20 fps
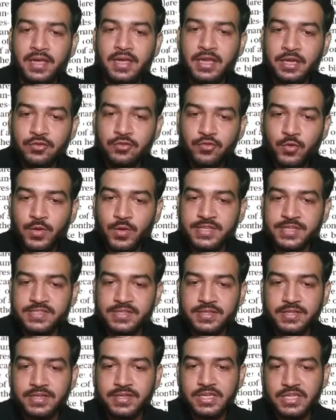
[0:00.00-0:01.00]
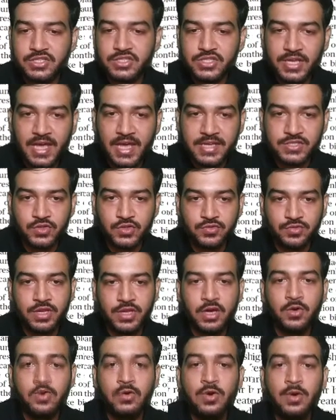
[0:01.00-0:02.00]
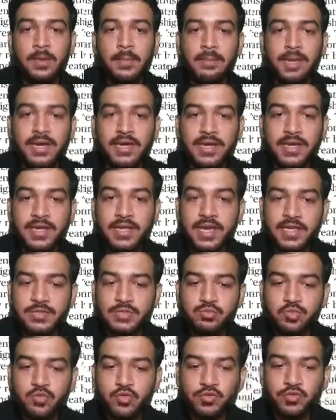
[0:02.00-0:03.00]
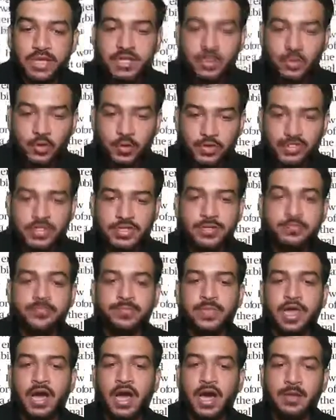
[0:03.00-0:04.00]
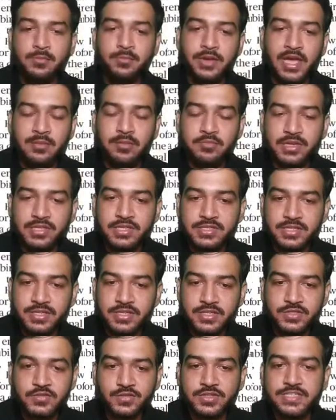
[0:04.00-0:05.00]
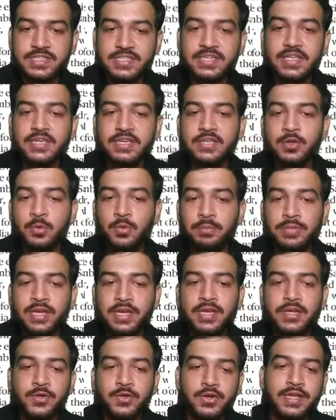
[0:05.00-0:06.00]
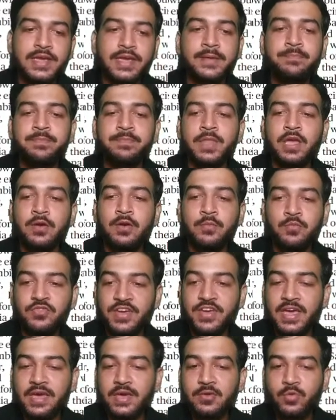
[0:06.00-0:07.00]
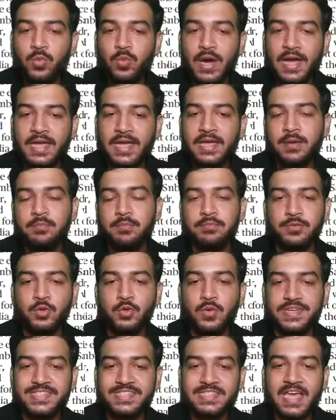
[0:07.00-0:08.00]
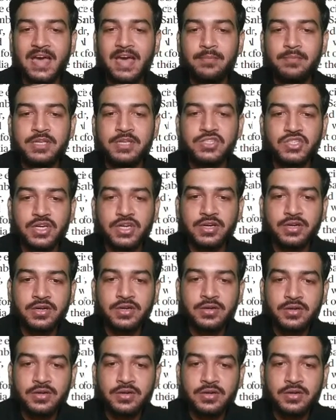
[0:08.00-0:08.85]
influence in the region as of now. But India is moving closer. Our Prime Minister is visiting Lumbini today. Why? To establish a